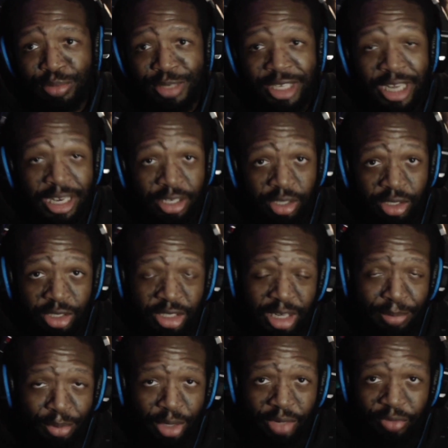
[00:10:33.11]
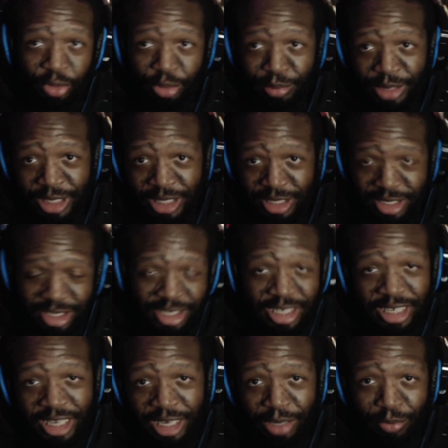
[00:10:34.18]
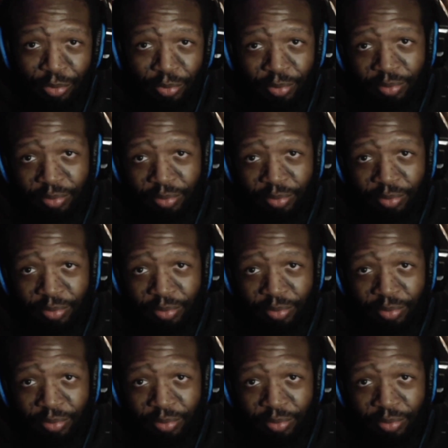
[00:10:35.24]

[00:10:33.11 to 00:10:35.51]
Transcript: besides Heartstopper have heard me singing